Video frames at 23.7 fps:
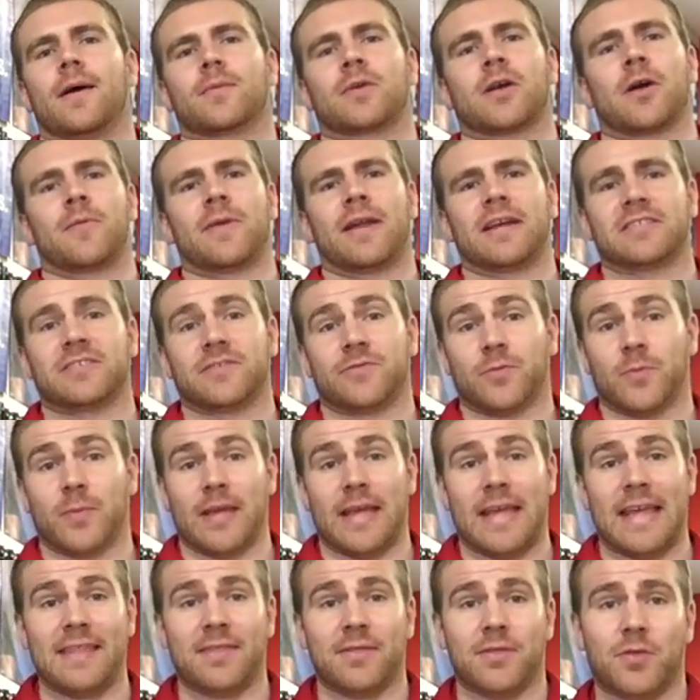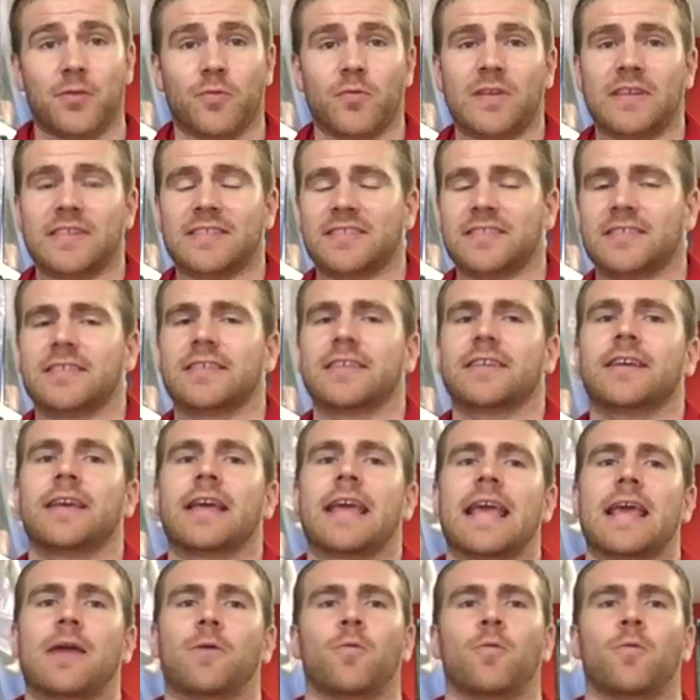coming at you from N3C,